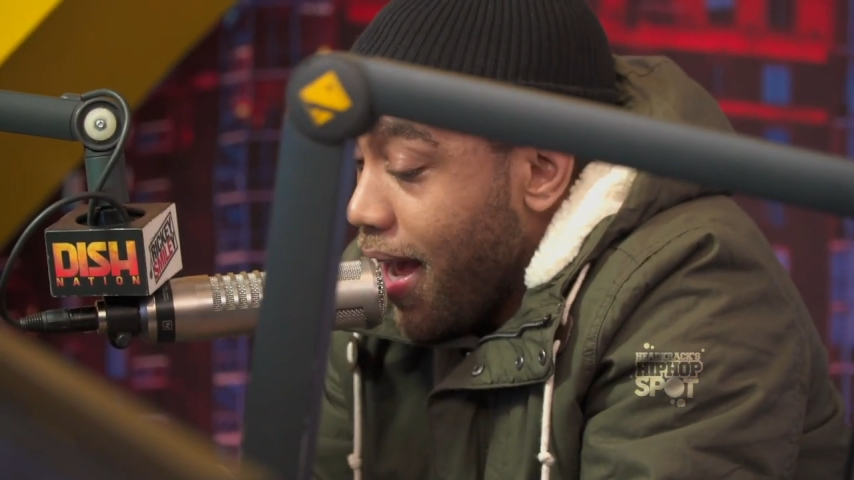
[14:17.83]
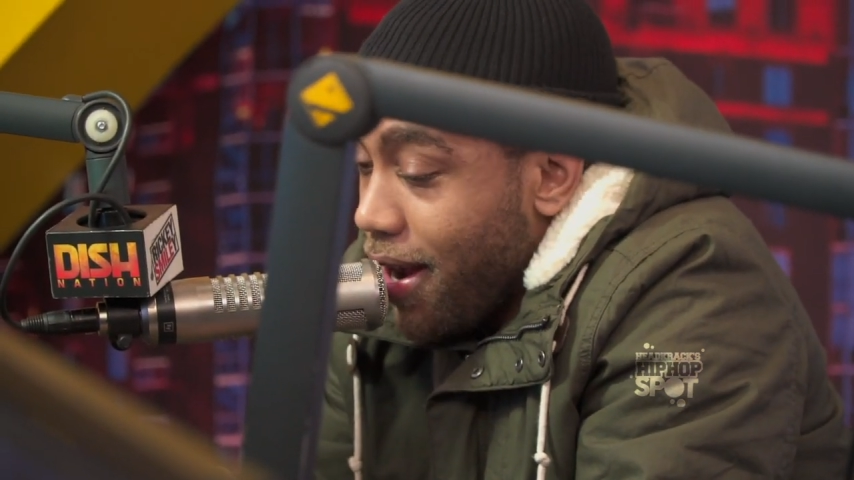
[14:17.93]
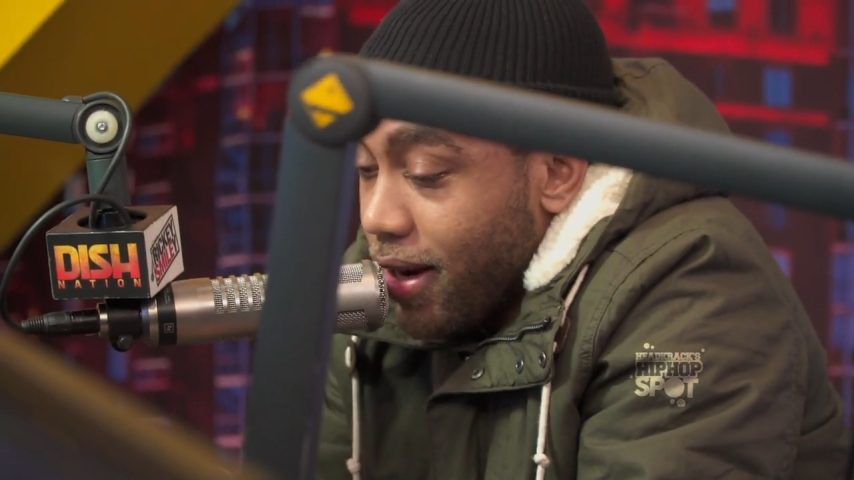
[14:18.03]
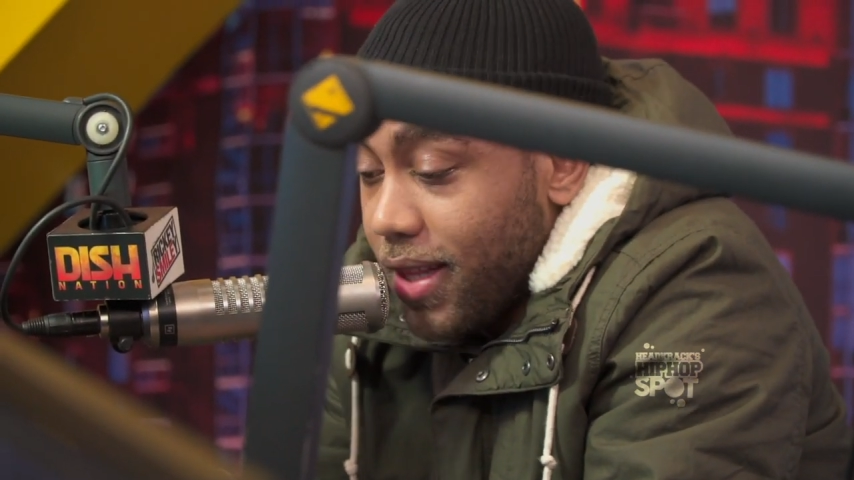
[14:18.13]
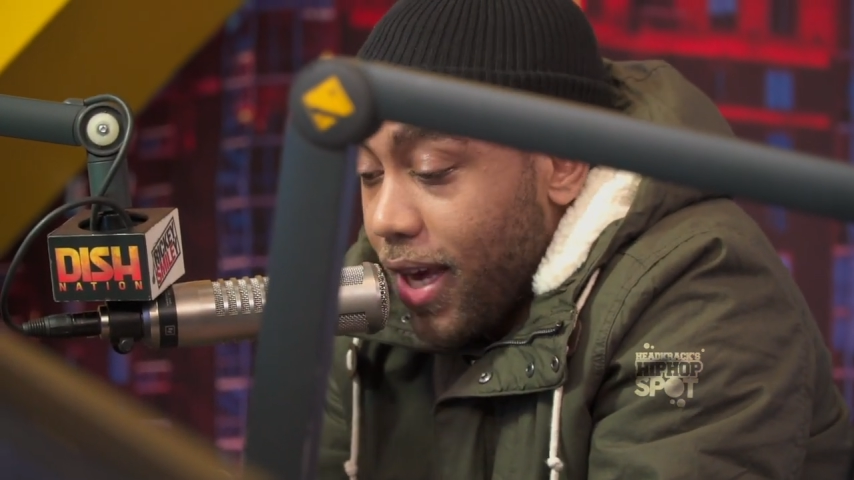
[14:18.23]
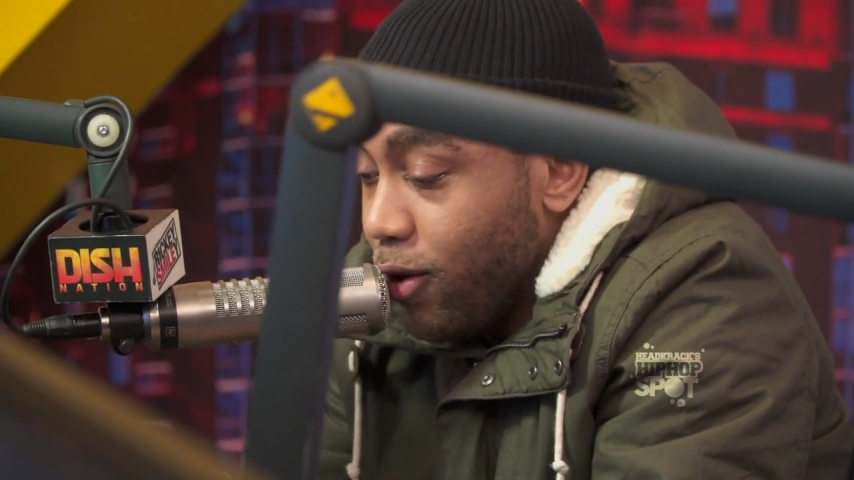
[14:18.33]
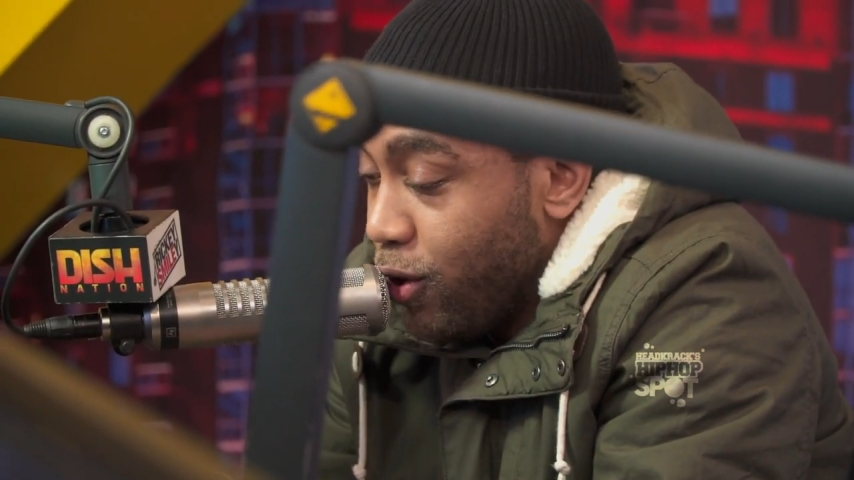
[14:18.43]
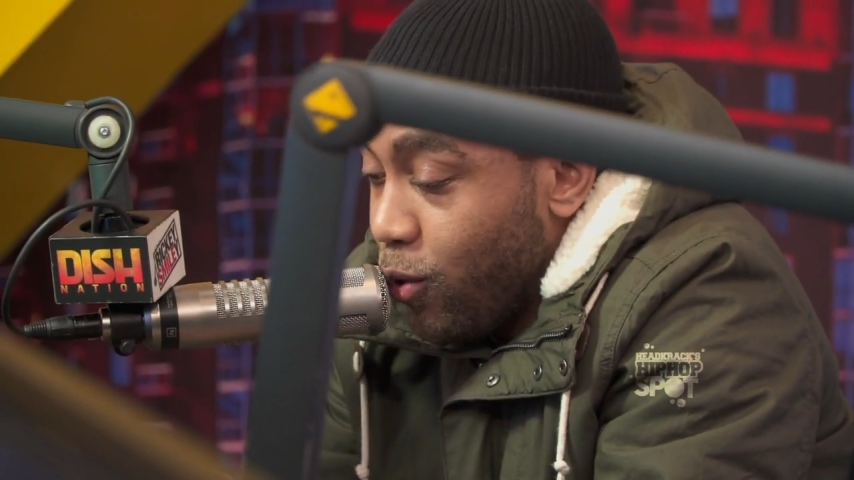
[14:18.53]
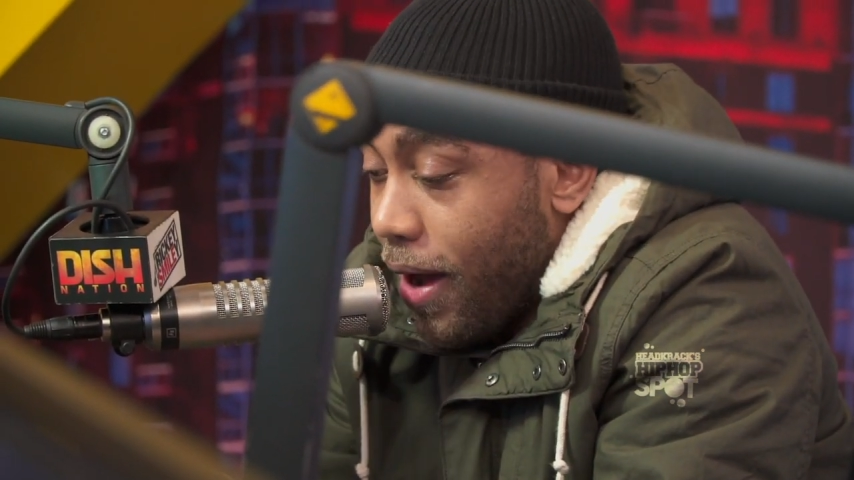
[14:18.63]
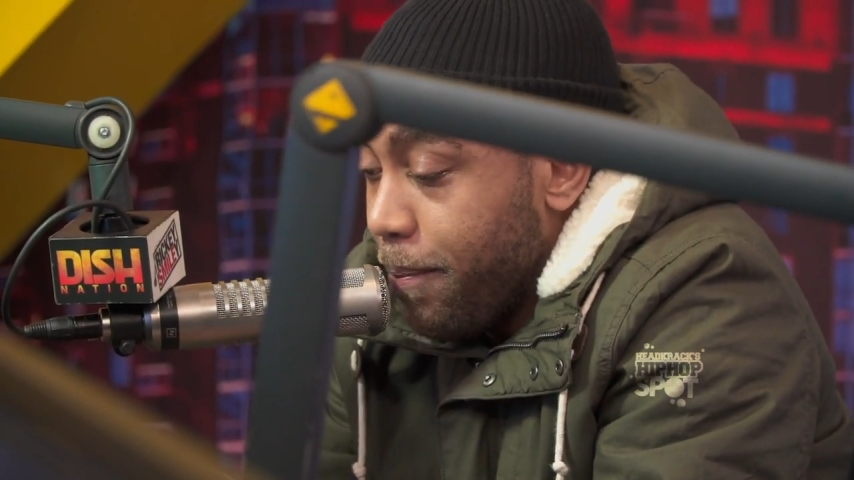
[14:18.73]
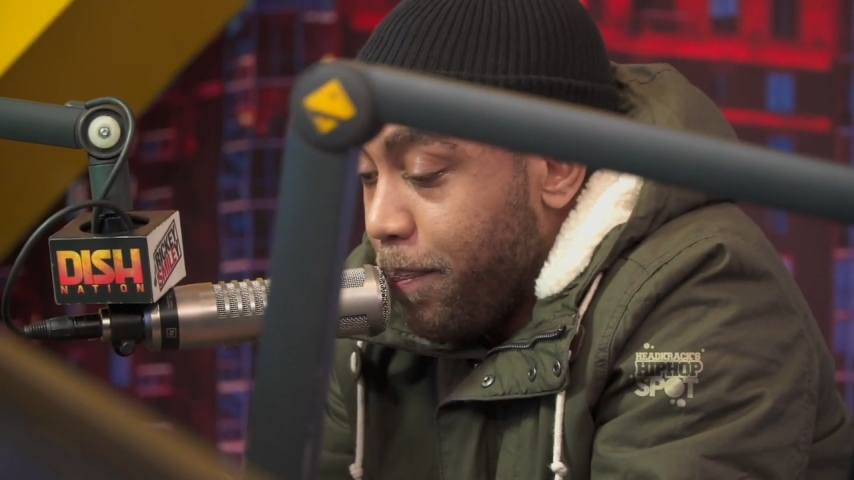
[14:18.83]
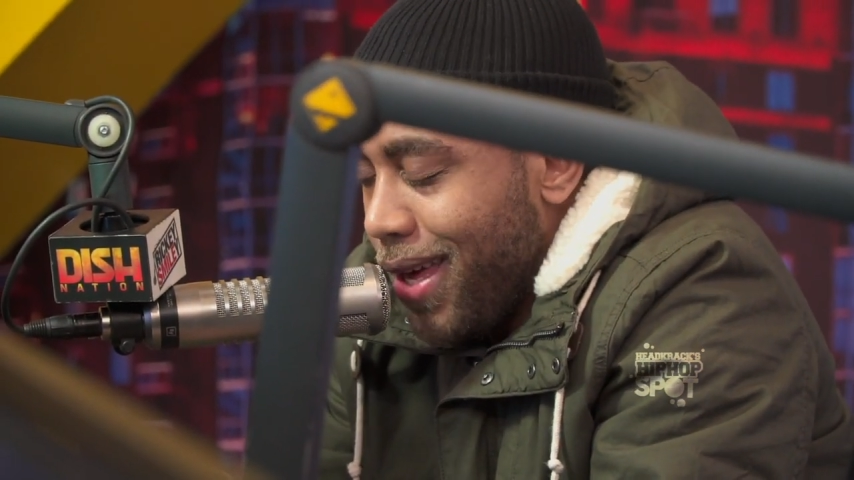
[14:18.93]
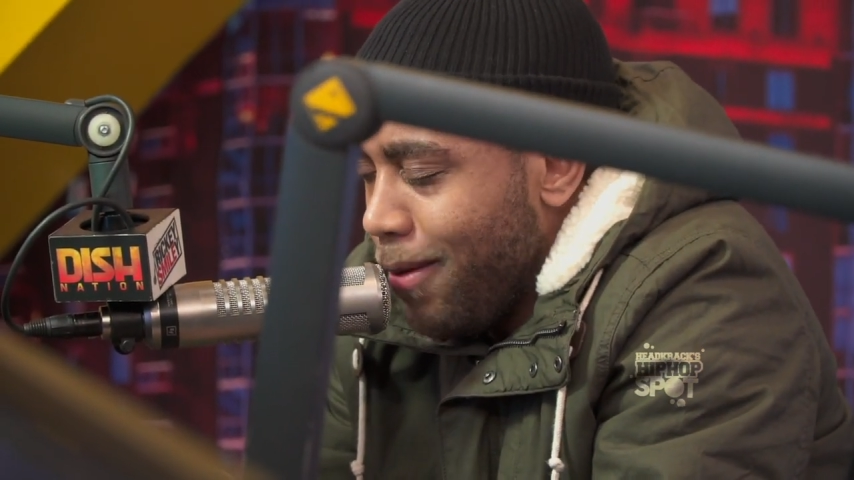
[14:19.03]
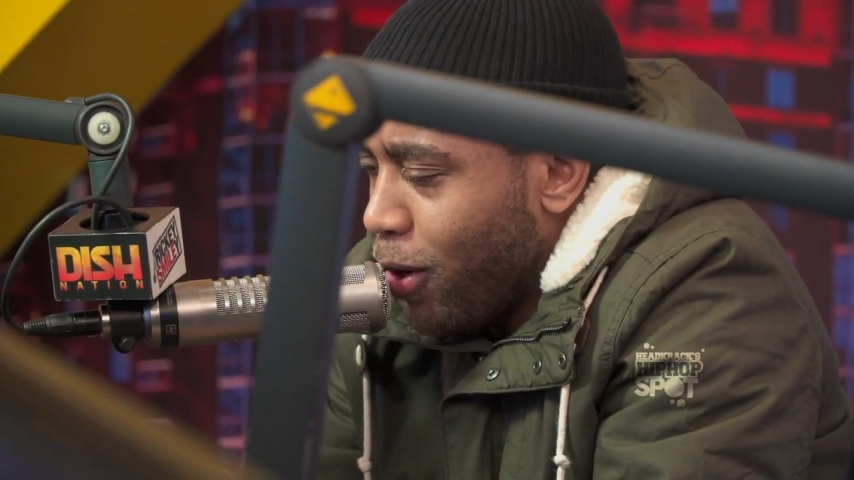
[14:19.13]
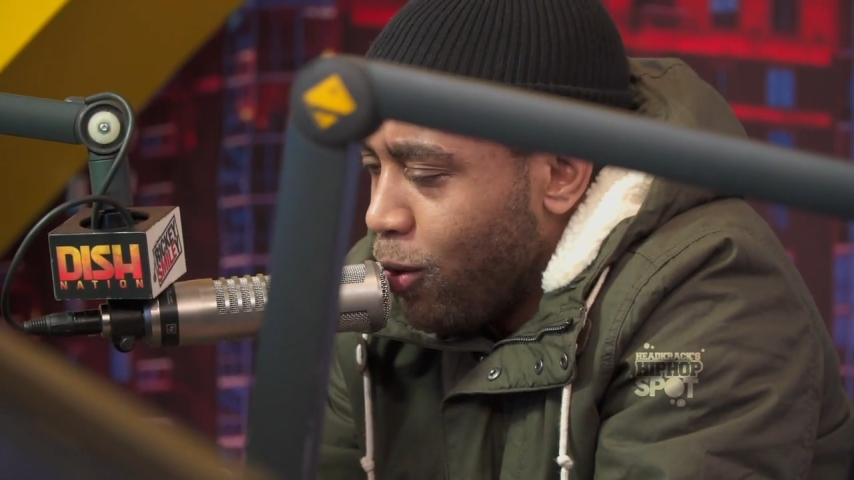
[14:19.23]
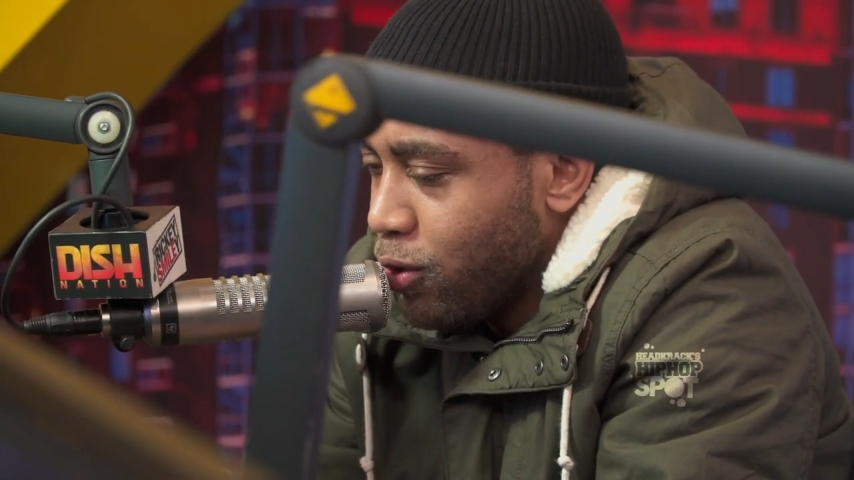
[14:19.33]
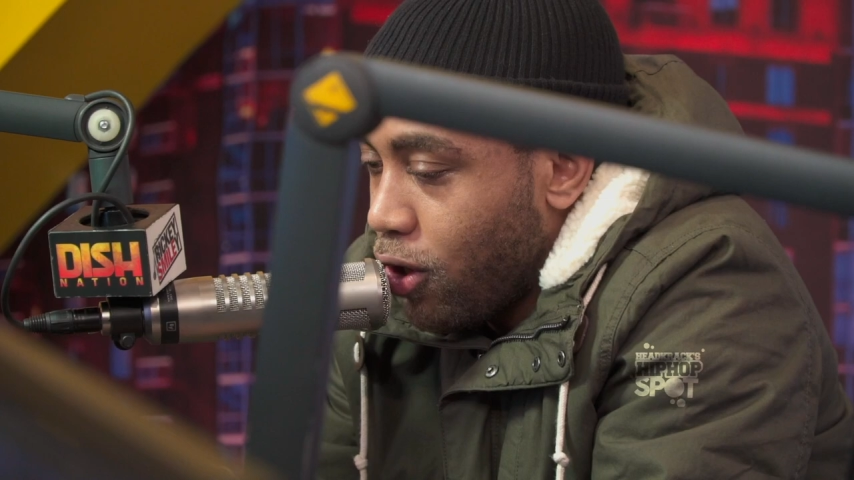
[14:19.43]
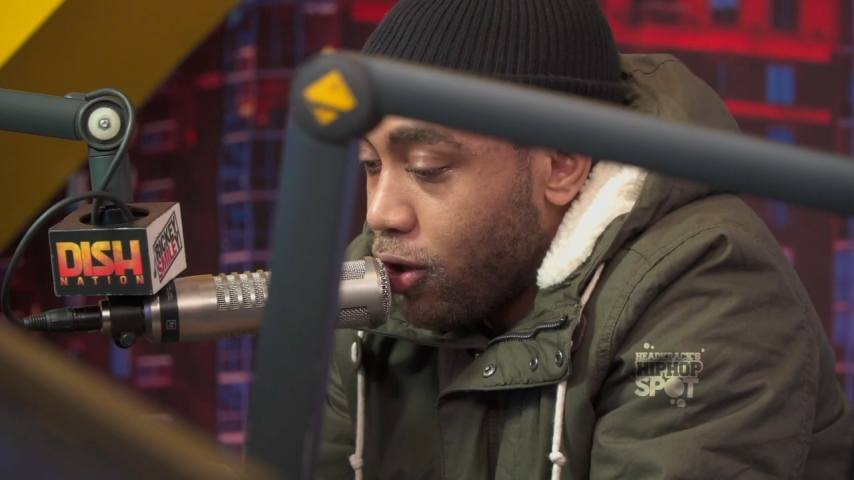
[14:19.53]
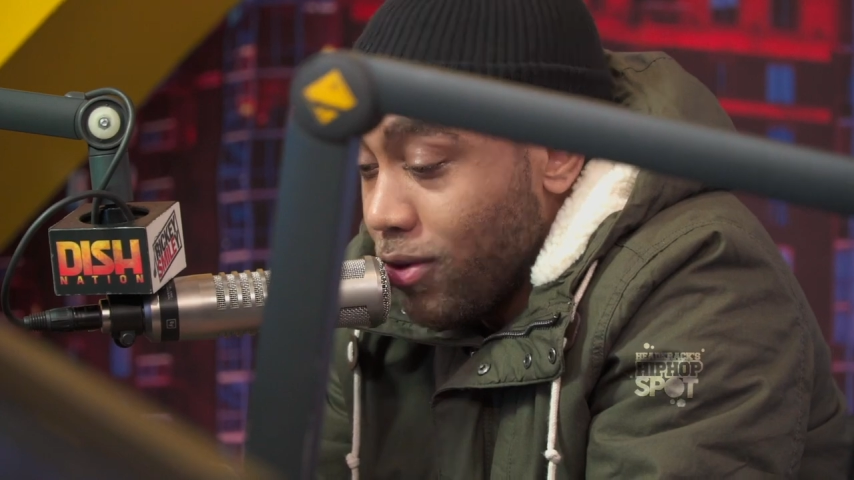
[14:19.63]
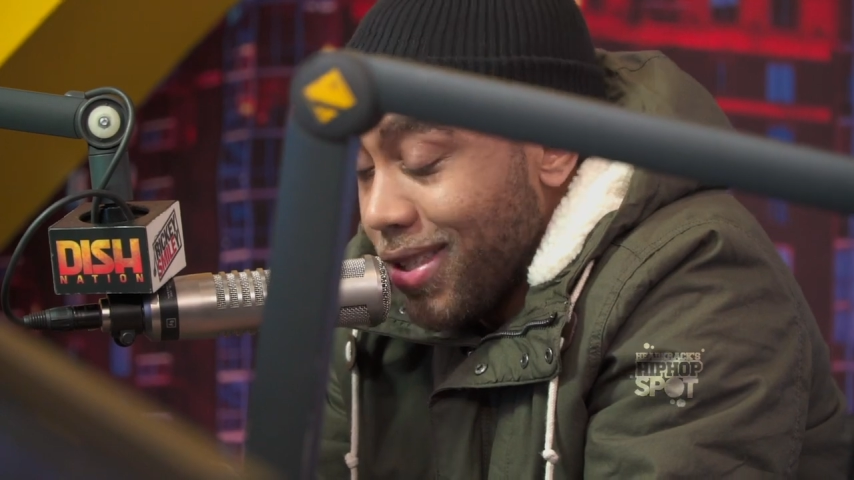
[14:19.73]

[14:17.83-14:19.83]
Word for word: Everything you do, I peep. I don't talk,